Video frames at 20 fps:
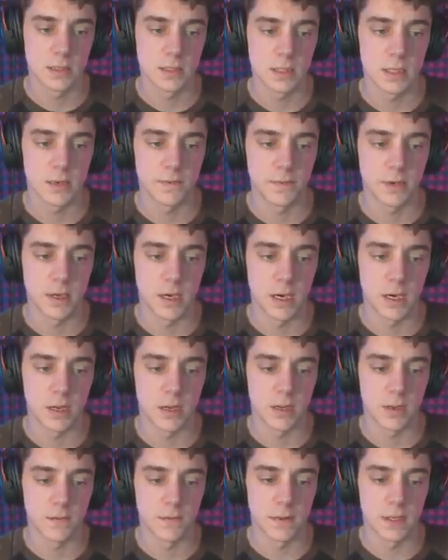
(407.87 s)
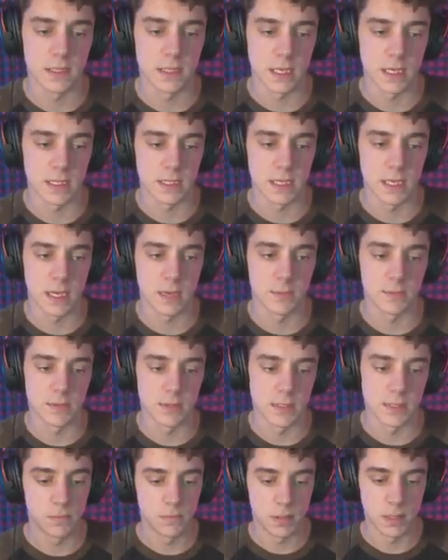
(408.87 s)
See, I've got all of these
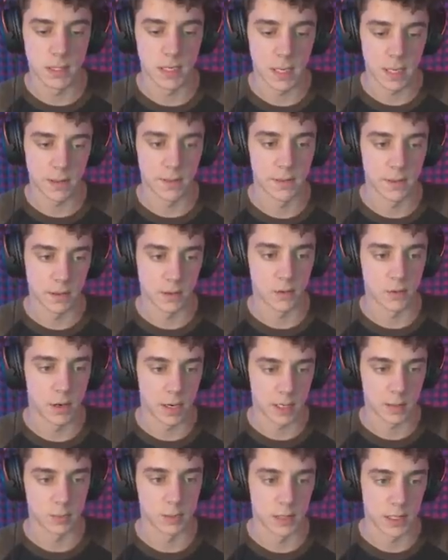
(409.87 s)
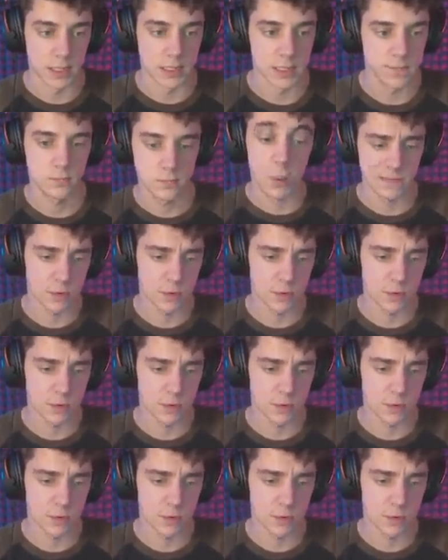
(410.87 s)
items, but not in the correct place.